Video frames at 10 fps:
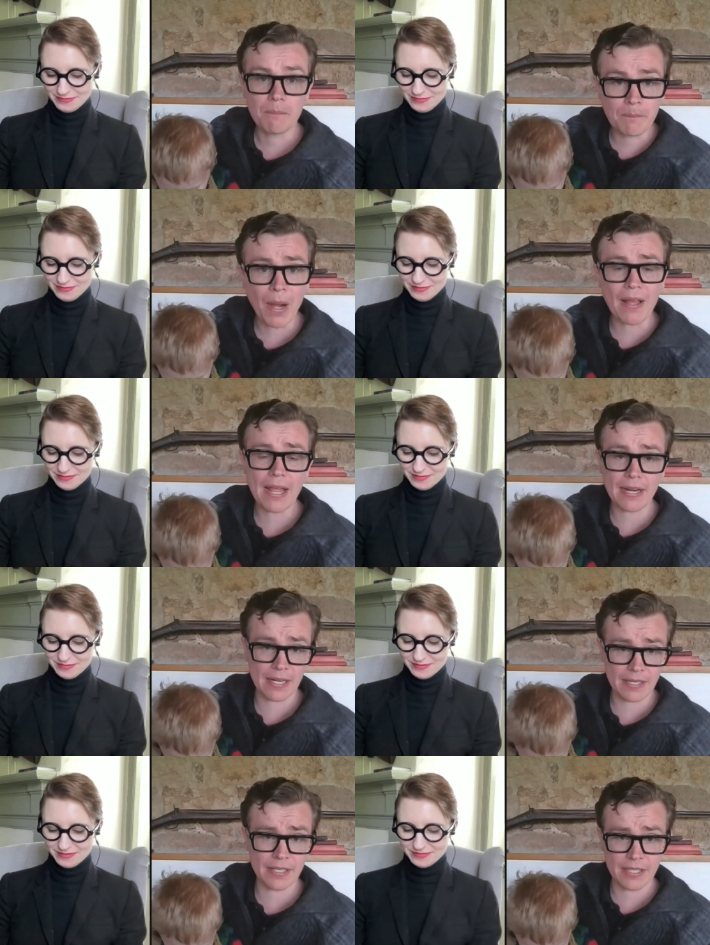Speaker 1: but and,
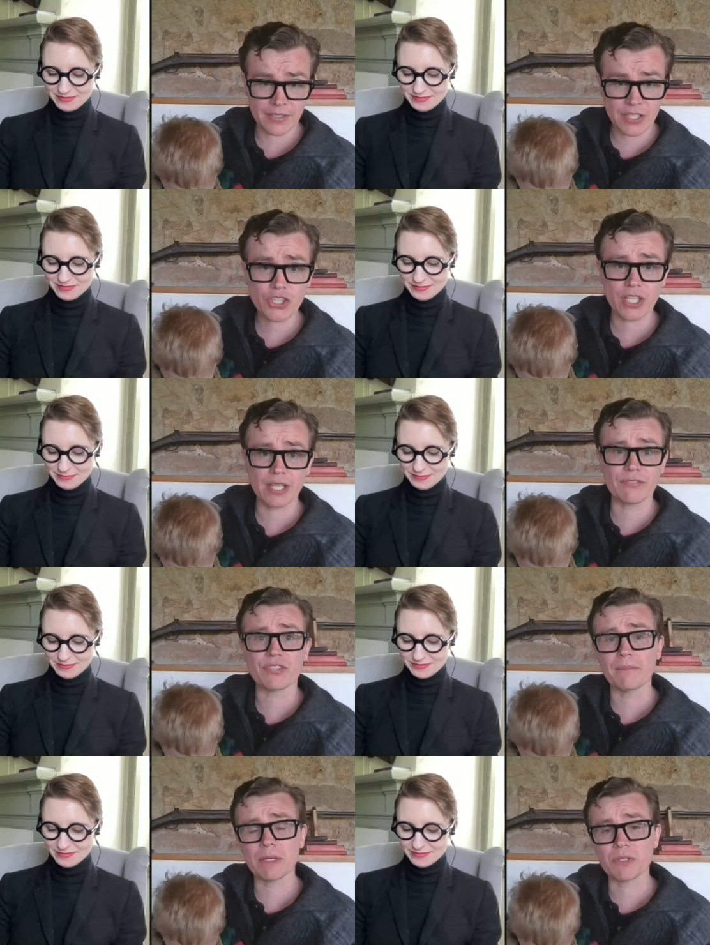and in addition,
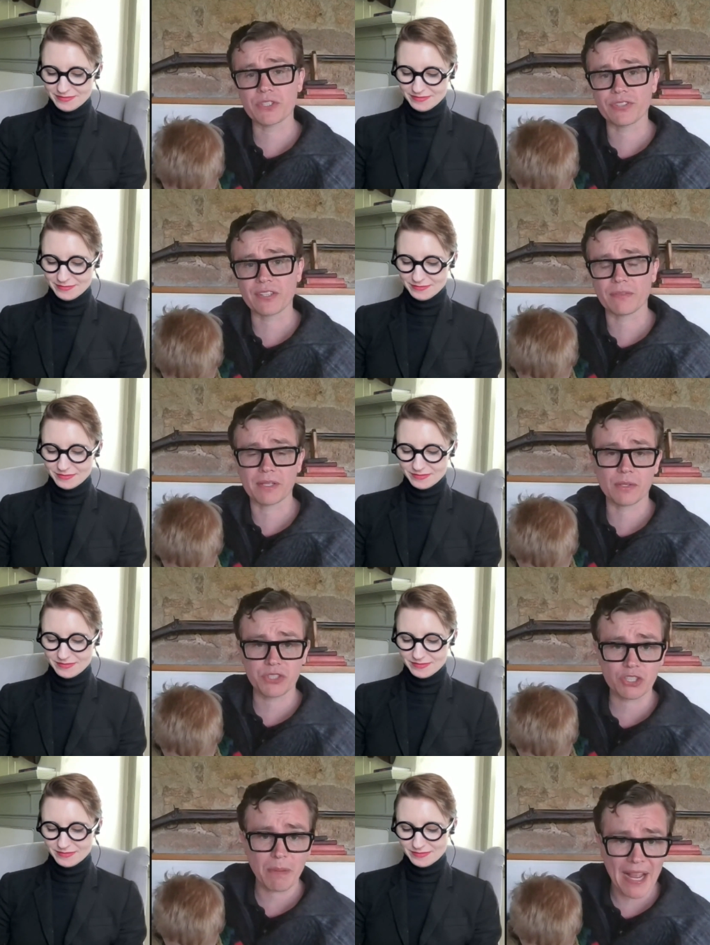if somebody were to say something that
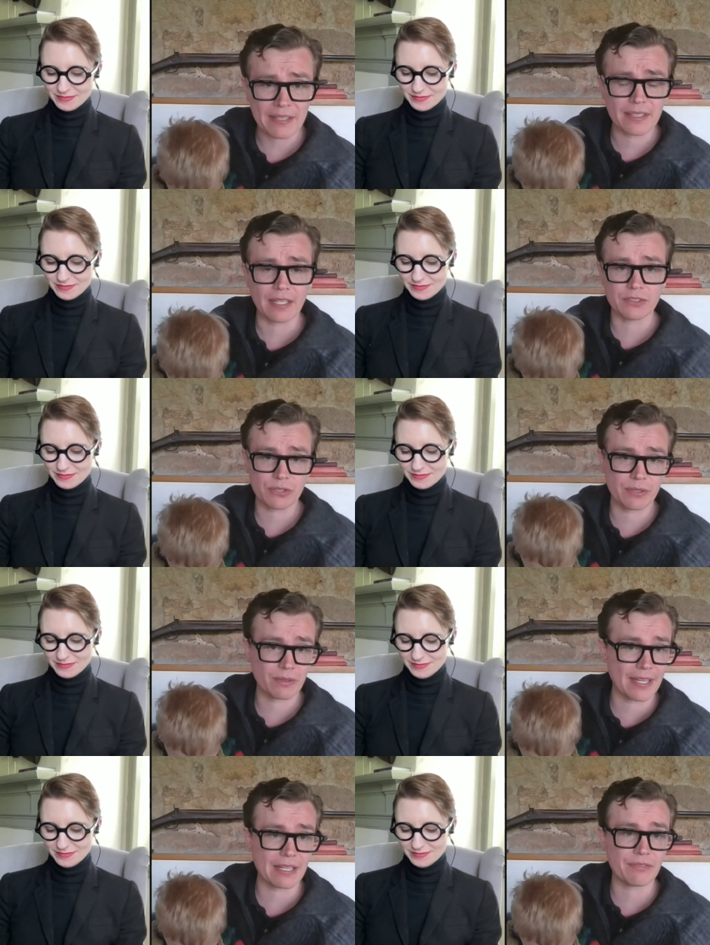was just patently
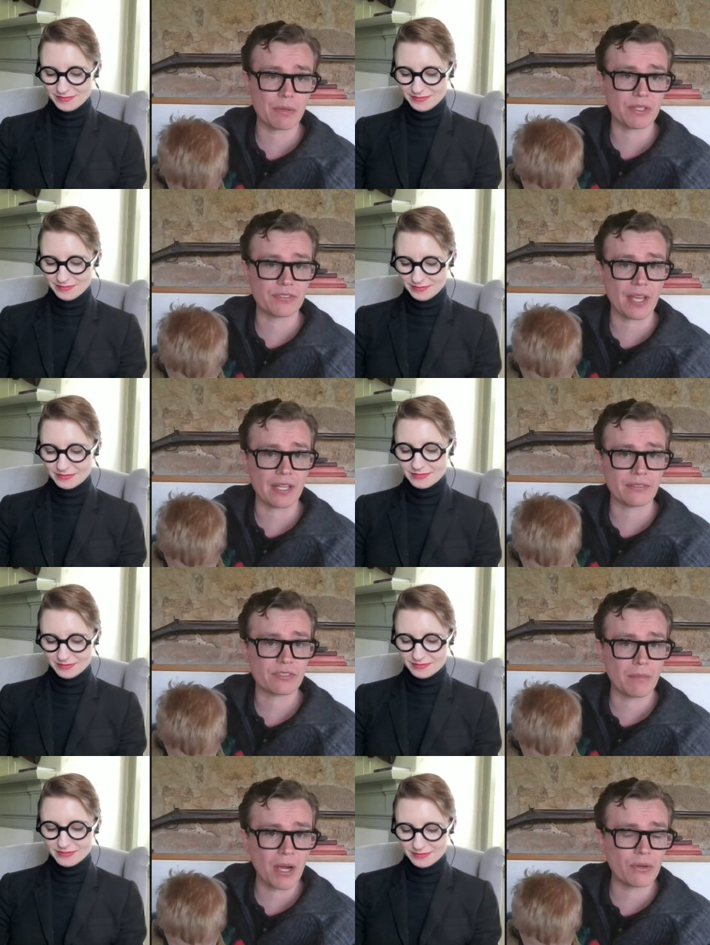untrue, like if they were to say
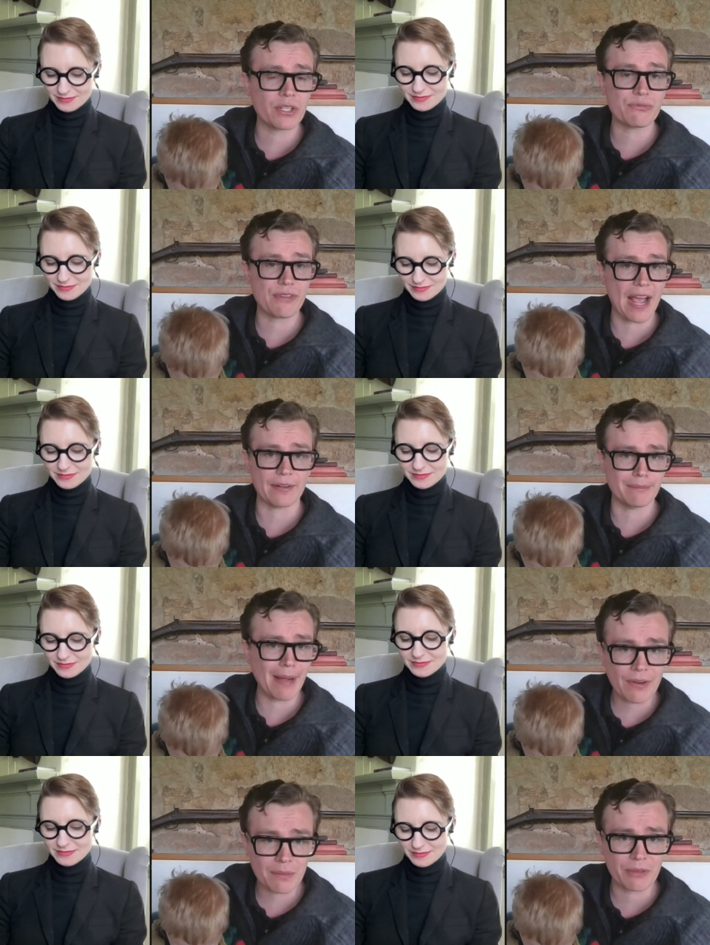Simone, you're fat, or
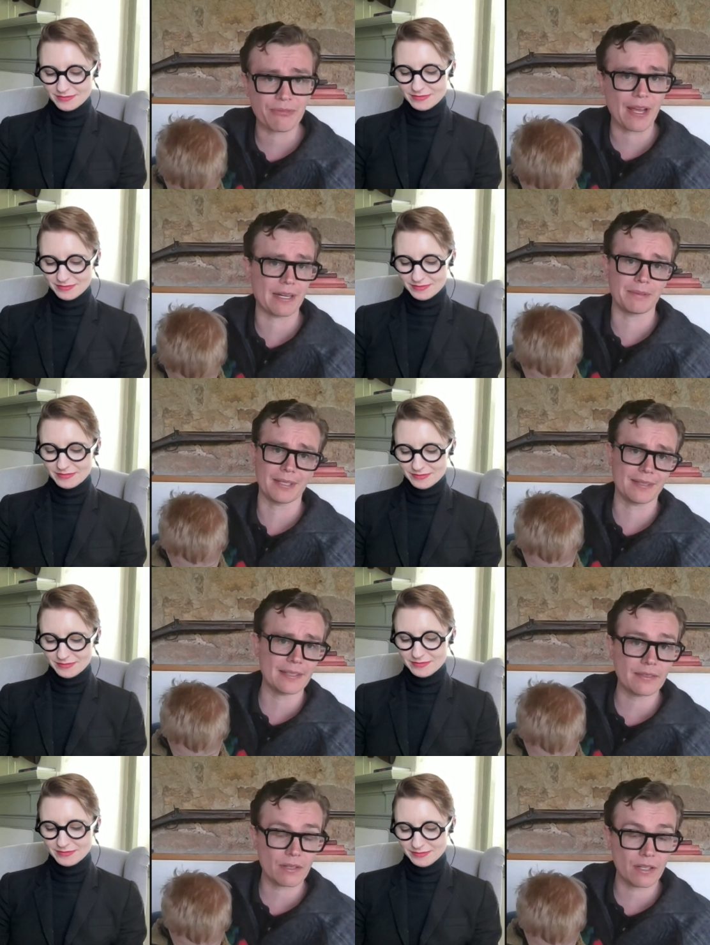Malcolm, you're fat, I'd be like,
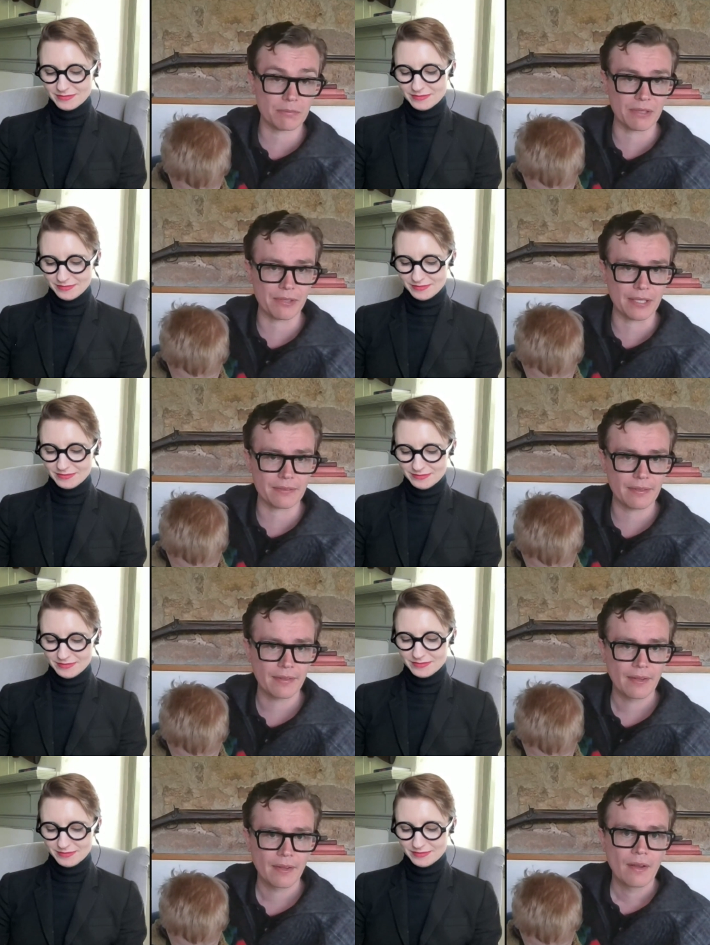that doesn't cause me offense.
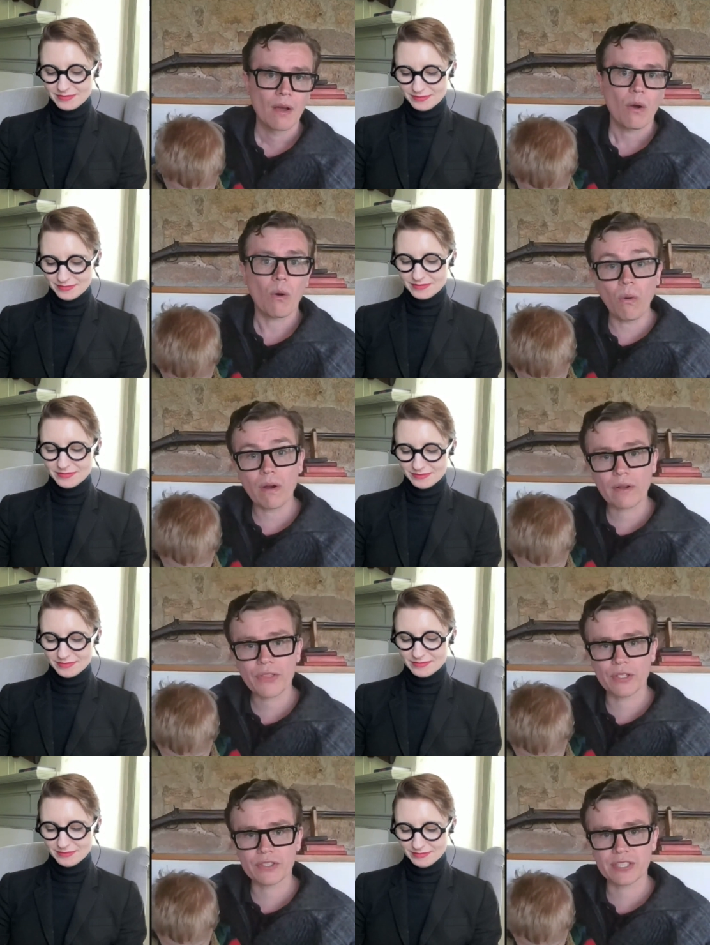
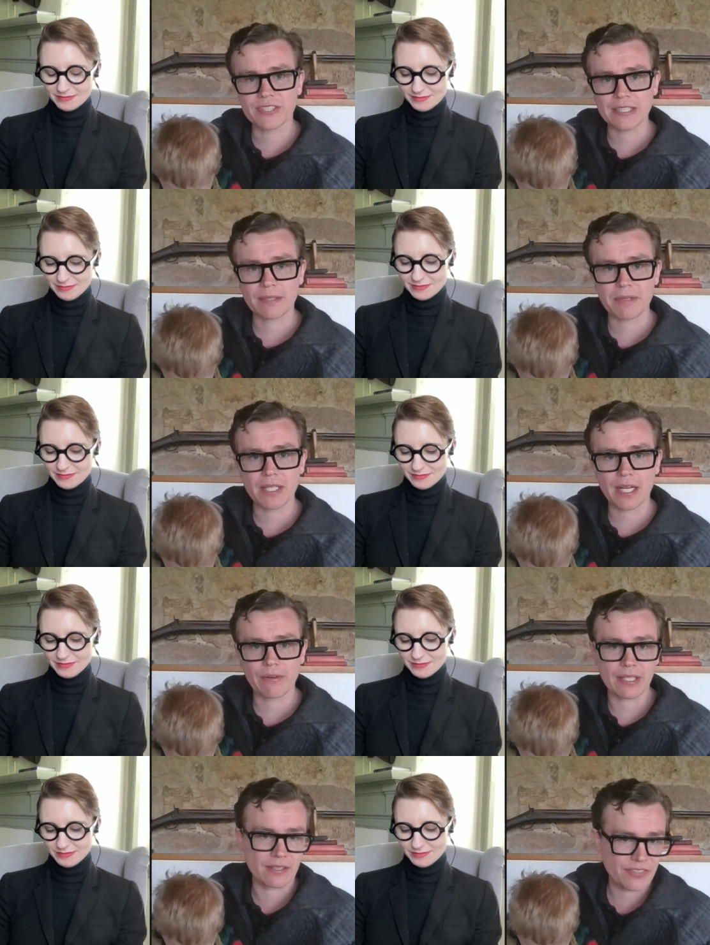Or they're to say something that
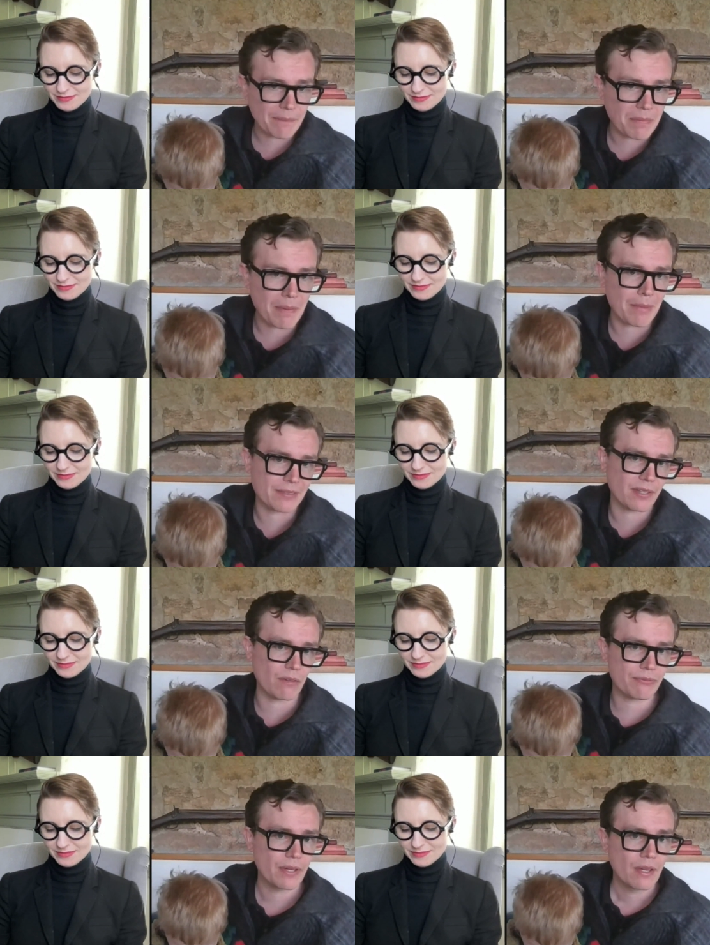I already accept about
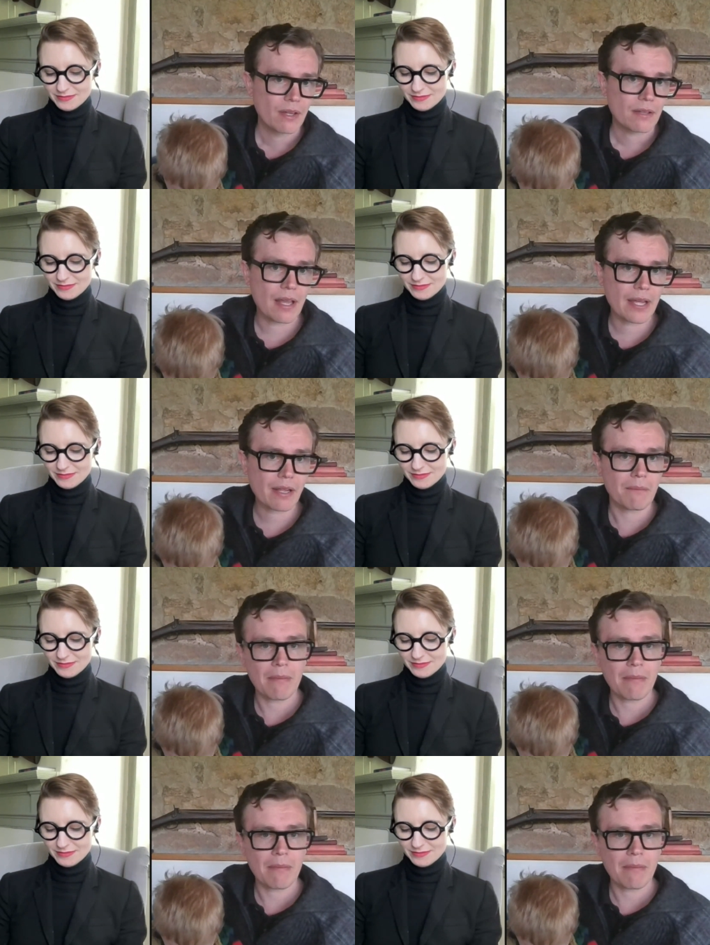myself like